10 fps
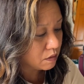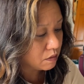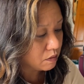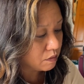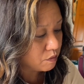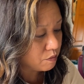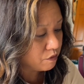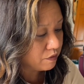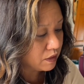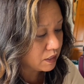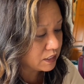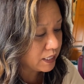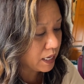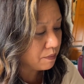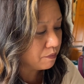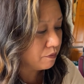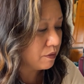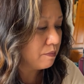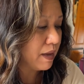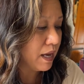So I'm removing the tape for
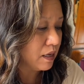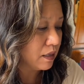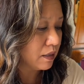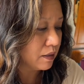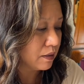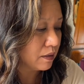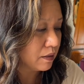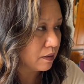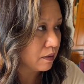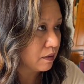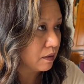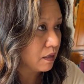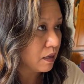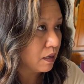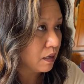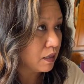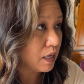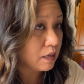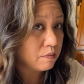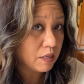the back.
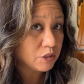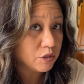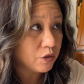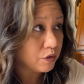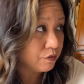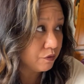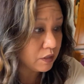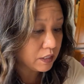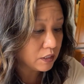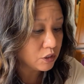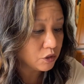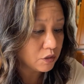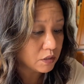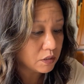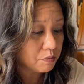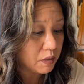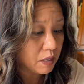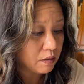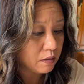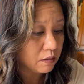Again, make sure you've cleaned your sissy
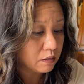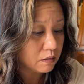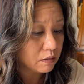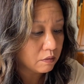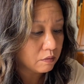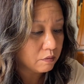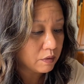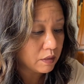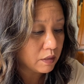bar with